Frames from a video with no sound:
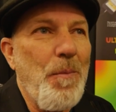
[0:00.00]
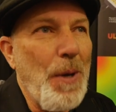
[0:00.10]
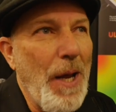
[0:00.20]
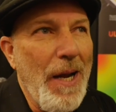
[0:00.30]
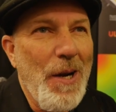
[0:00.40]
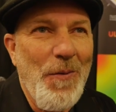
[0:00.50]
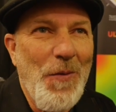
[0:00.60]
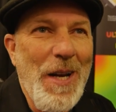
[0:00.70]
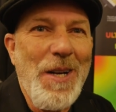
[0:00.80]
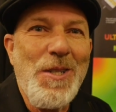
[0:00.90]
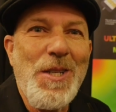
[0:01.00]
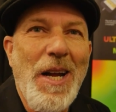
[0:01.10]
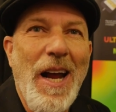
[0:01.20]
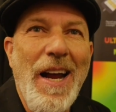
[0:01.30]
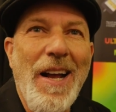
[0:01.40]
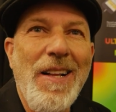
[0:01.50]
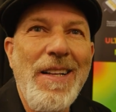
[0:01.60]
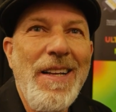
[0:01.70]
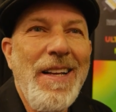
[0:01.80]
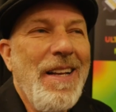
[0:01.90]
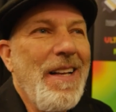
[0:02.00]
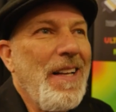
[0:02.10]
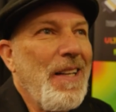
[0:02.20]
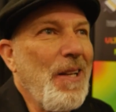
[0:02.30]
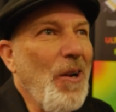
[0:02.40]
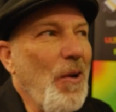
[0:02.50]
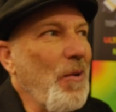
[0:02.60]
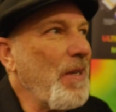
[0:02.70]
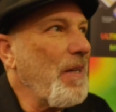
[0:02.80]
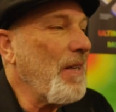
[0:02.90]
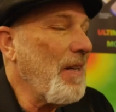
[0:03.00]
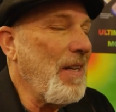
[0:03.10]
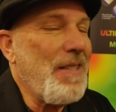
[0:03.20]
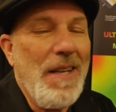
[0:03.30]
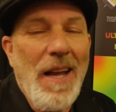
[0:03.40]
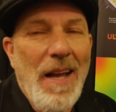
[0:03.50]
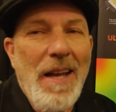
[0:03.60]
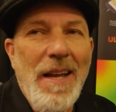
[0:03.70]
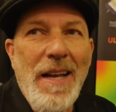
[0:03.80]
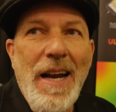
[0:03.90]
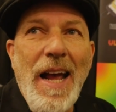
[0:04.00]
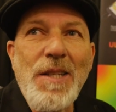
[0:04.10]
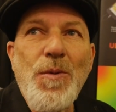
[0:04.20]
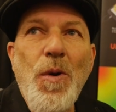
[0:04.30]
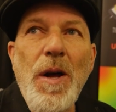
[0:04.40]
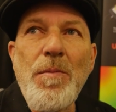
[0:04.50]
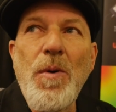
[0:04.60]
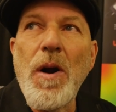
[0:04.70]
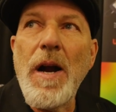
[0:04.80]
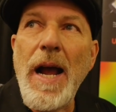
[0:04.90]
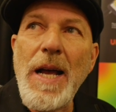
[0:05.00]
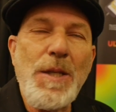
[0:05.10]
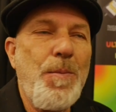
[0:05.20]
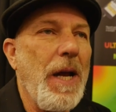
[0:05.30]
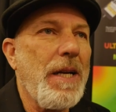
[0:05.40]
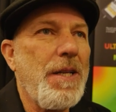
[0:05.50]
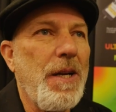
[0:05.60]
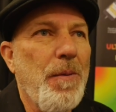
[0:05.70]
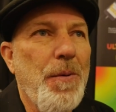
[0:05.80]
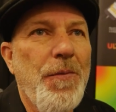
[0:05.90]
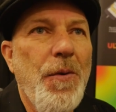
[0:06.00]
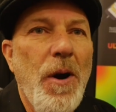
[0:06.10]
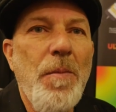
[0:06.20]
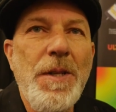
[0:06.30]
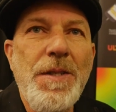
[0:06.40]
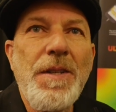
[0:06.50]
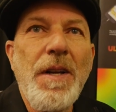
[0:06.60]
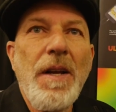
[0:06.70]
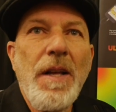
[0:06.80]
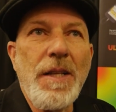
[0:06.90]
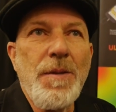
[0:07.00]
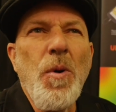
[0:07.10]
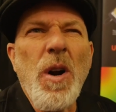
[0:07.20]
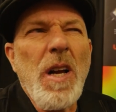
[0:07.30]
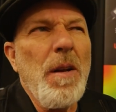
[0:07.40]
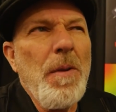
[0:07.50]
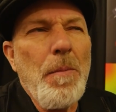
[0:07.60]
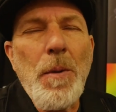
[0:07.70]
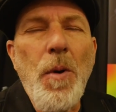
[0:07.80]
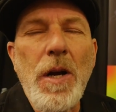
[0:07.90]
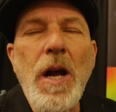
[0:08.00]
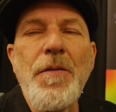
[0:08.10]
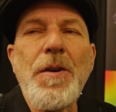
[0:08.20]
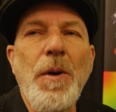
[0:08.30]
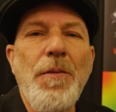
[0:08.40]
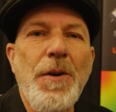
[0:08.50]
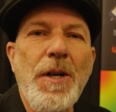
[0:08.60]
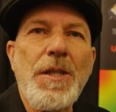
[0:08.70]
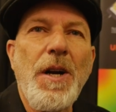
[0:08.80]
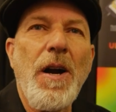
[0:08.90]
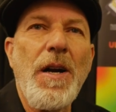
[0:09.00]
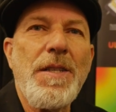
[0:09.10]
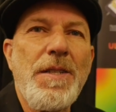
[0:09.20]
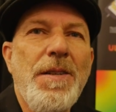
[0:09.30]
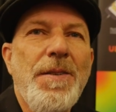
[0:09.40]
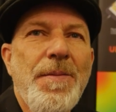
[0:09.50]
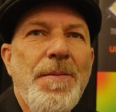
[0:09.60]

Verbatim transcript: a pick or finger style, you know, it, it's uh, it adds one more aspect to your performance. It's more would be more comfortable for guitarists.